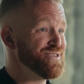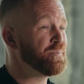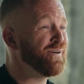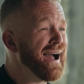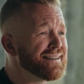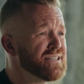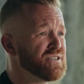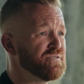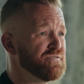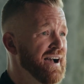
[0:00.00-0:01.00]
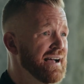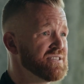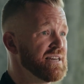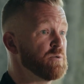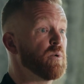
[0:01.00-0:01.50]
the practice of
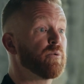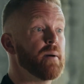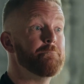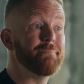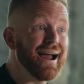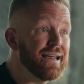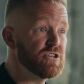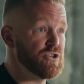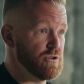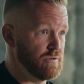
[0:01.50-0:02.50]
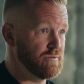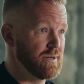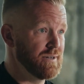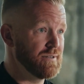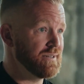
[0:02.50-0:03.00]
fasting will remind you
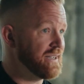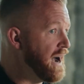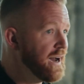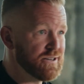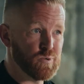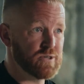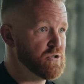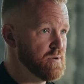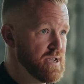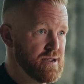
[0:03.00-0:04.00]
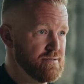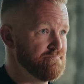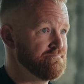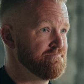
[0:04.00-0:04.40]
that God is what you need.